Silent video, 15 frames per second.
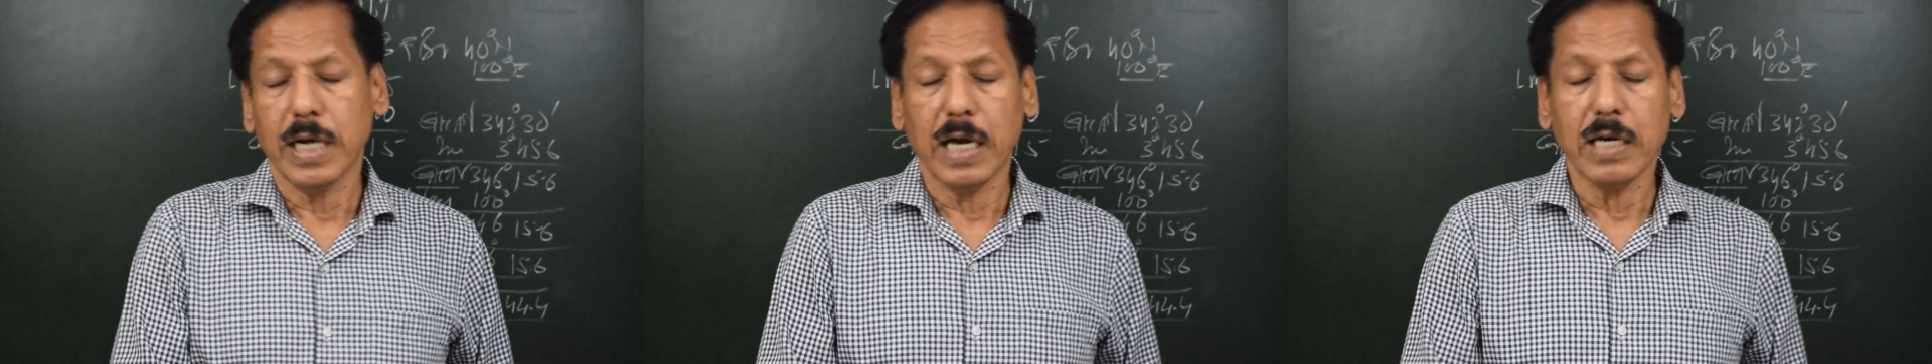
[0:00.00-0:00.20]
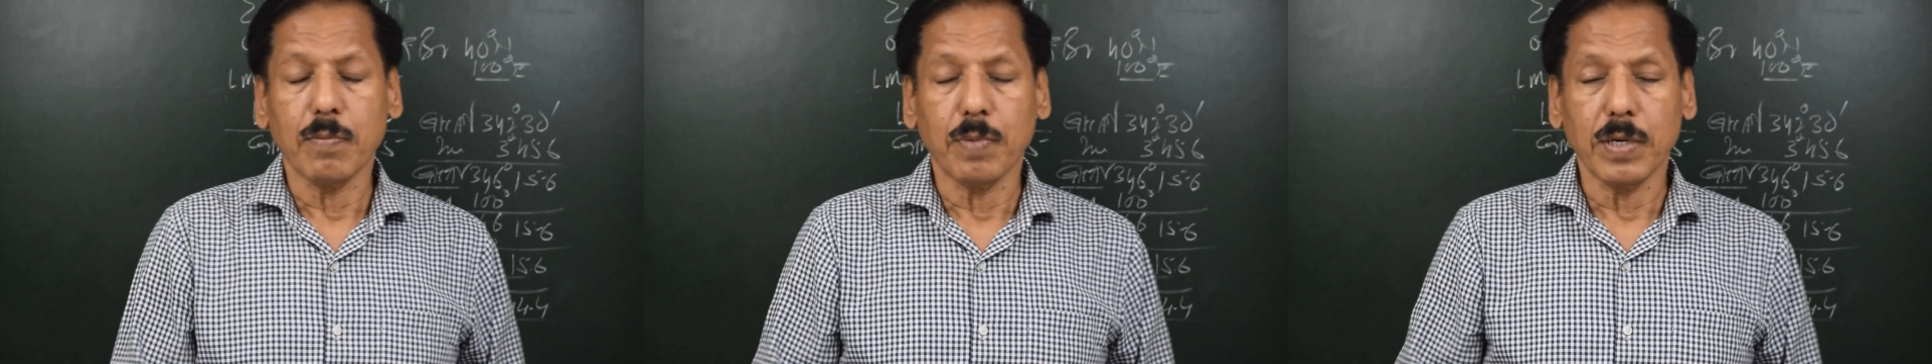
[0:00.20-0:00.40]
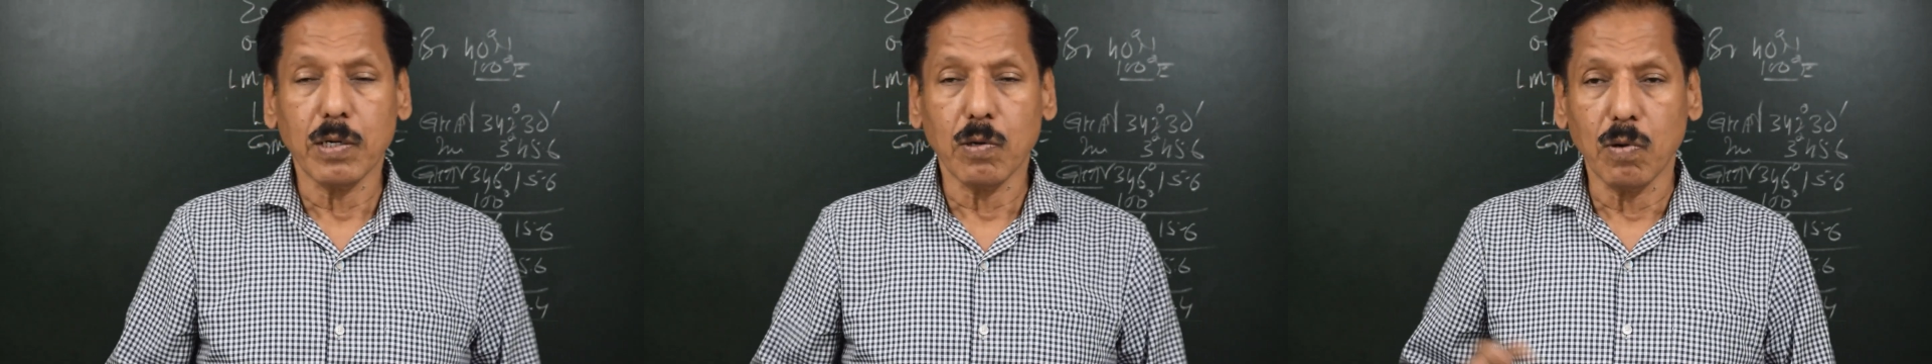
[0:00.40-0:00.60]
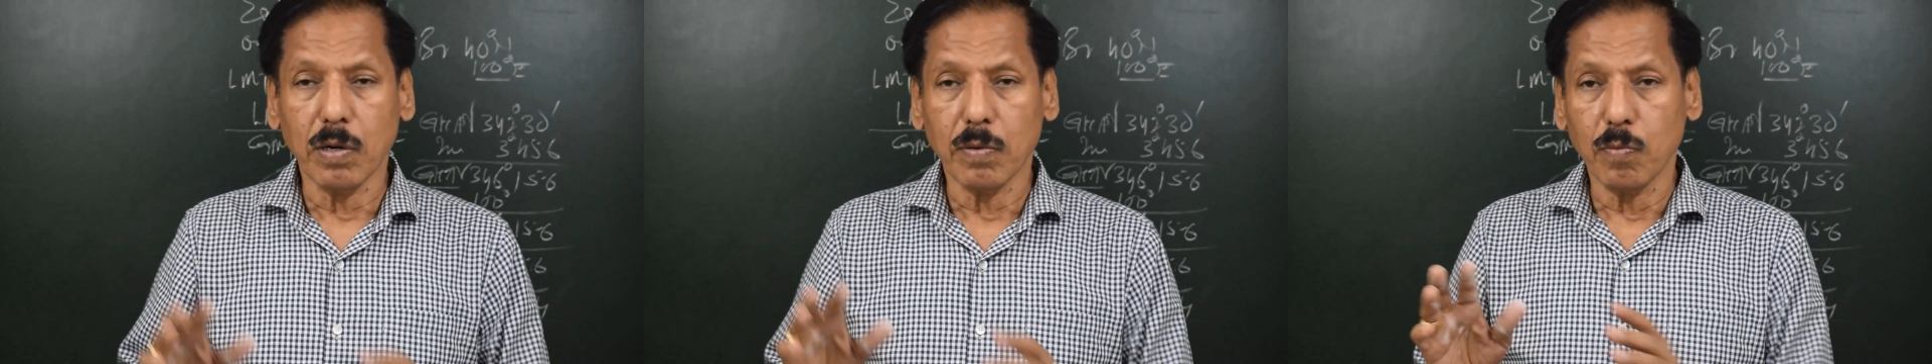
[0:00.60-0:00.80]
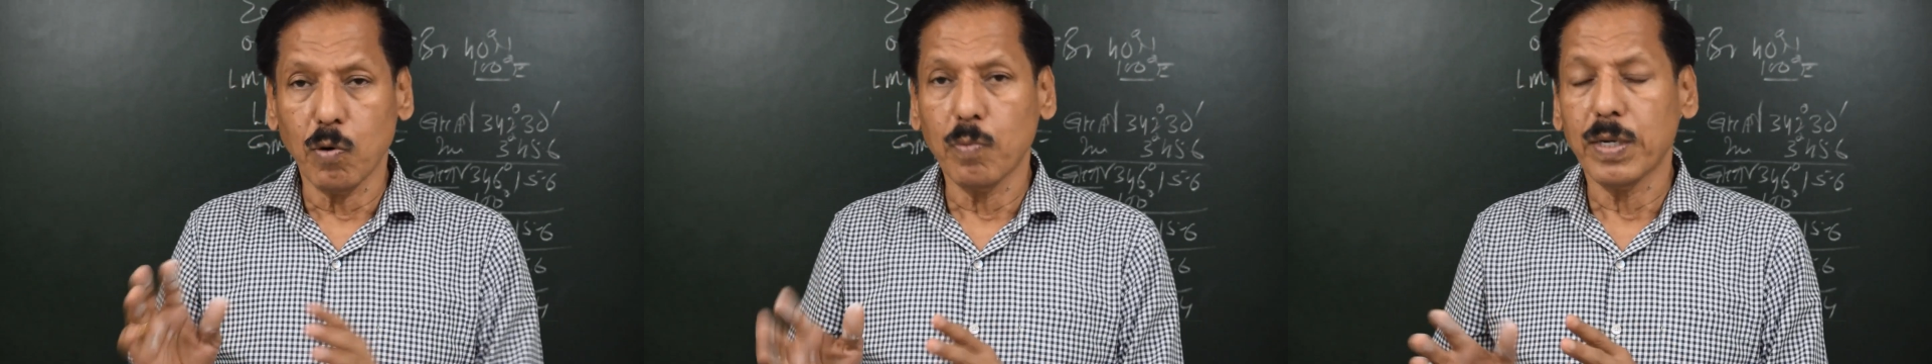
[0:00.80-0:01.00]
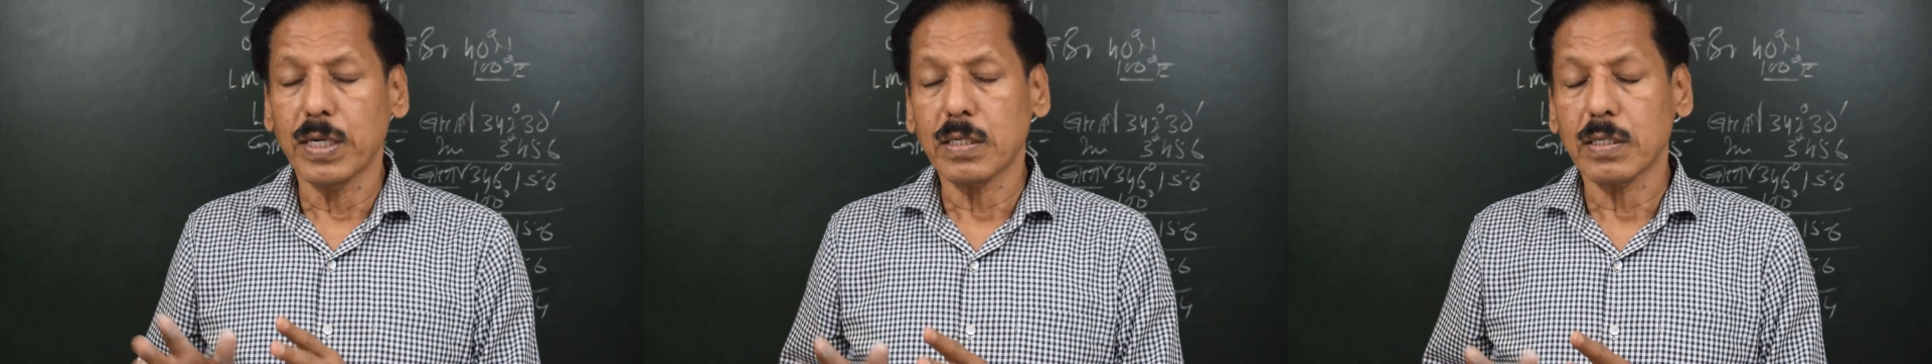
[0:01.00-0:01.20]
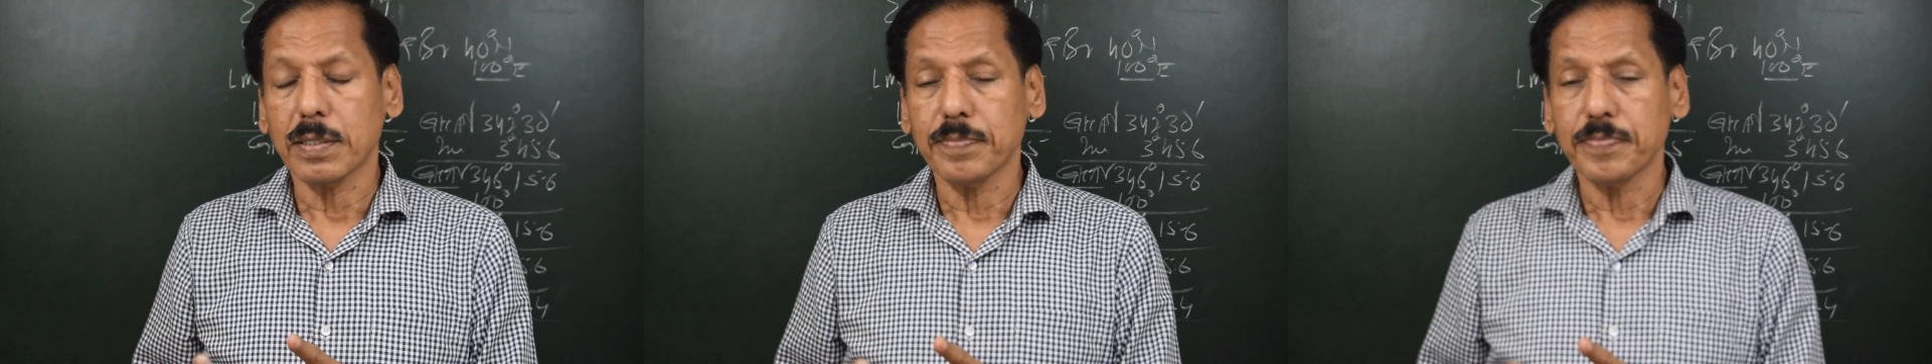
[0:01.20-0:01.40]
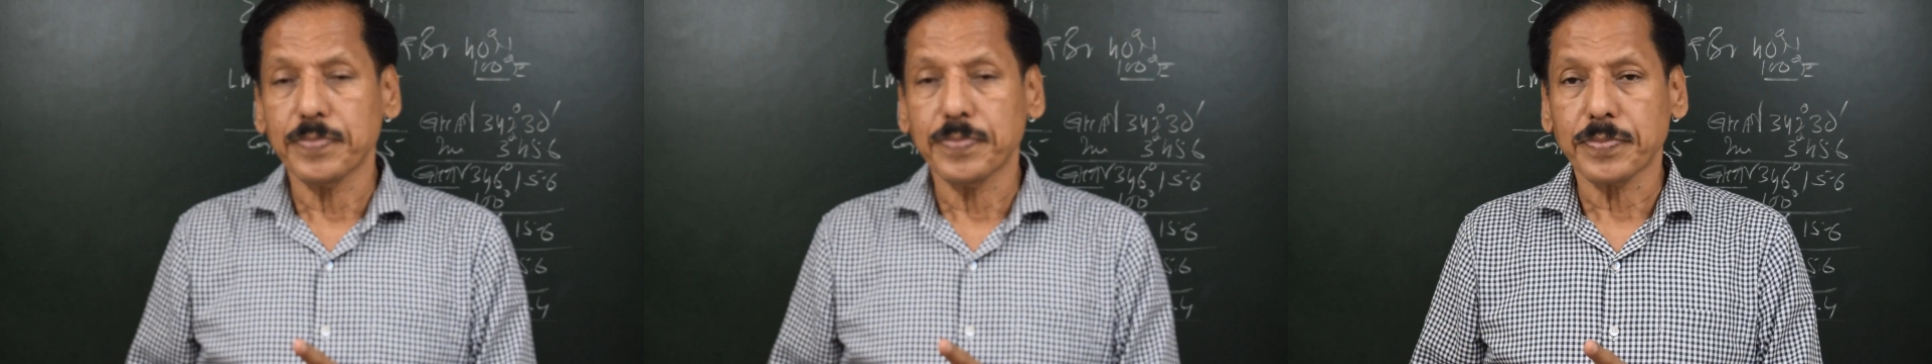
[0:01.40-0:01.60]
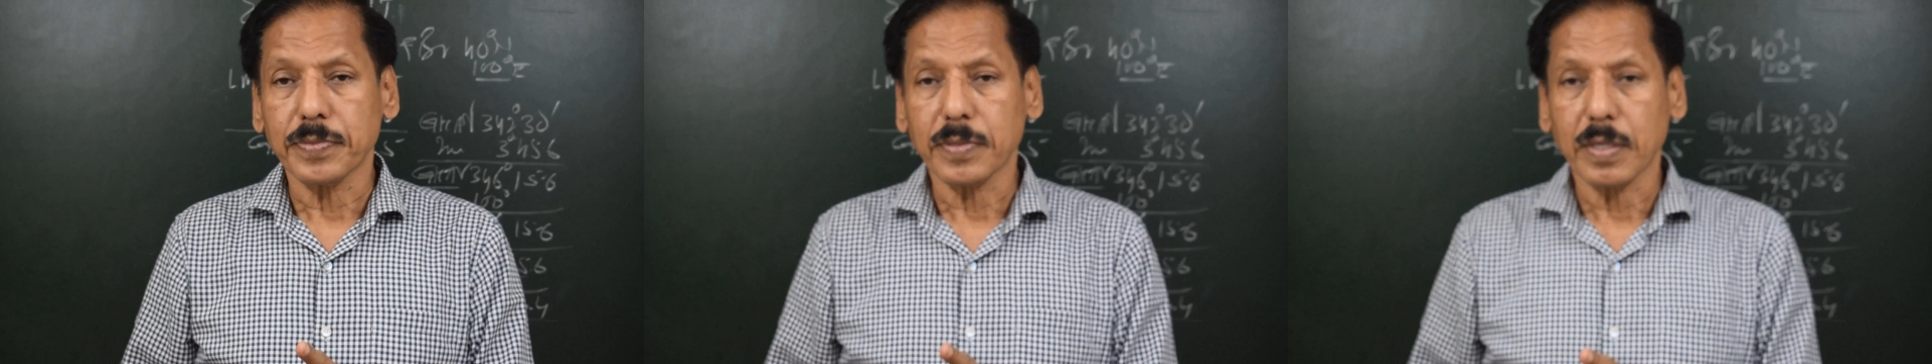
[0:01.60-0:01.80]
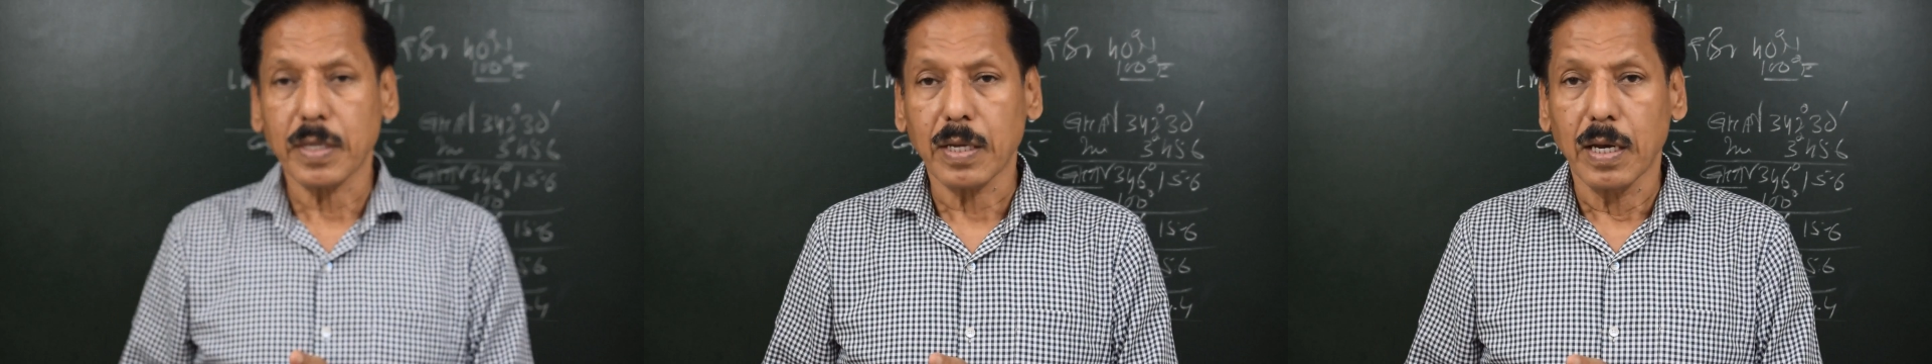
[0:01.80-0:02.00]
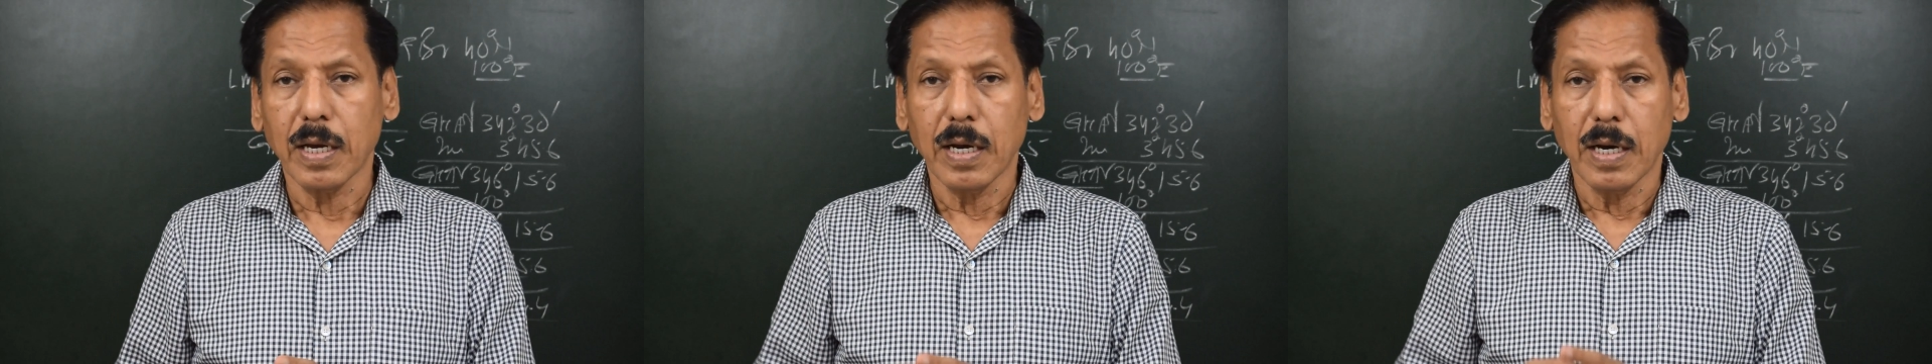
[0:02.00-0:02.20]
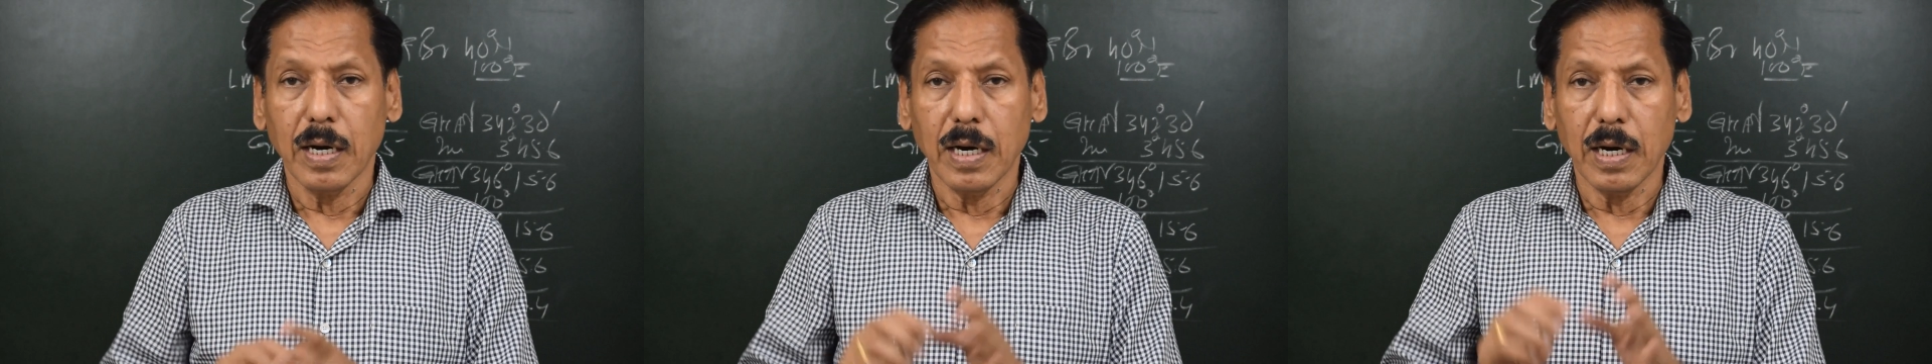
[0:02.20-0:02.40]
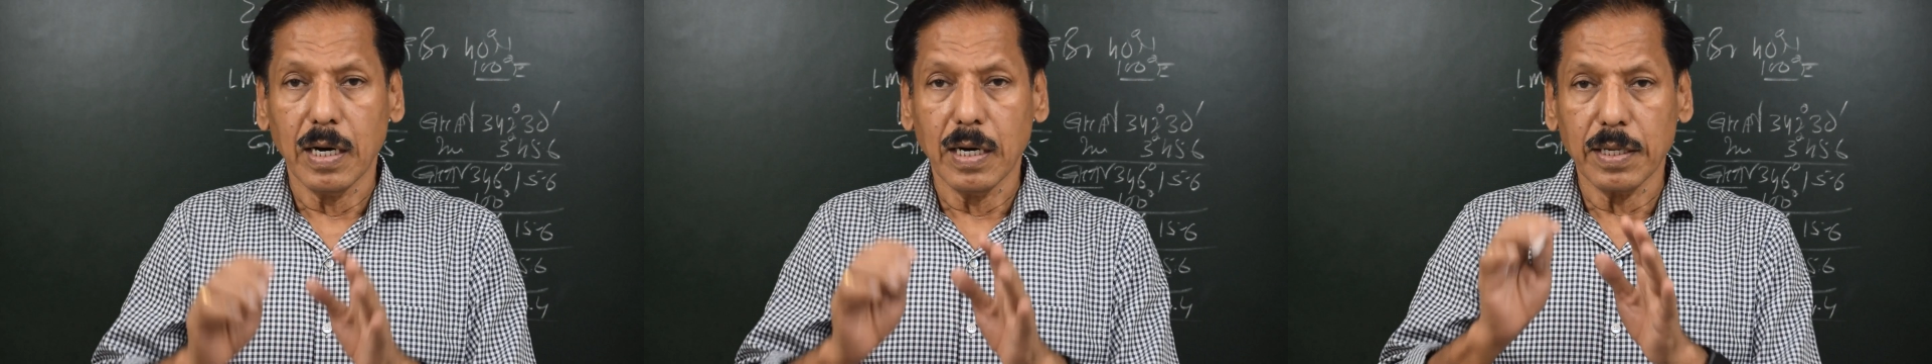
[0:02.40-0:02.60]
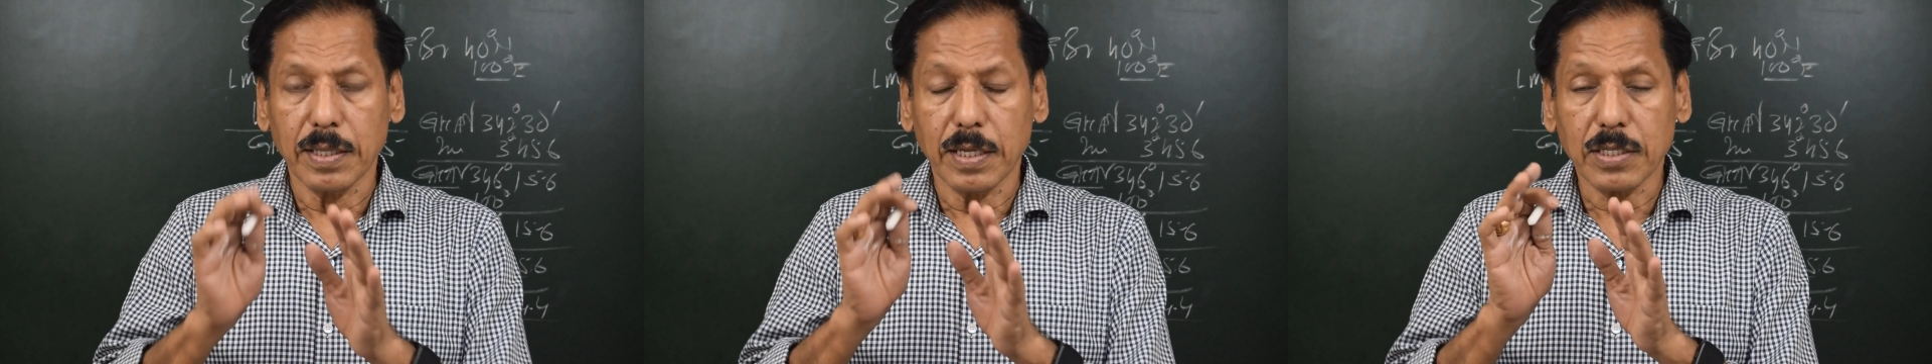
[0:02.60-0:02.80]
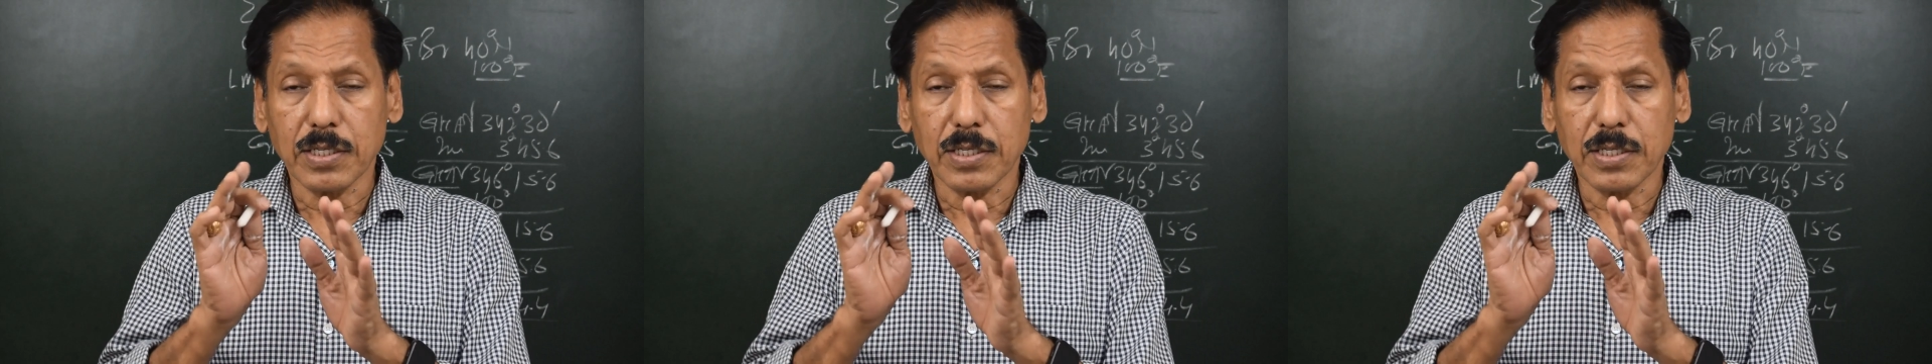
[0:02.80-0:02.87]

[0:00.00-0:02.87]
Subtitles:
the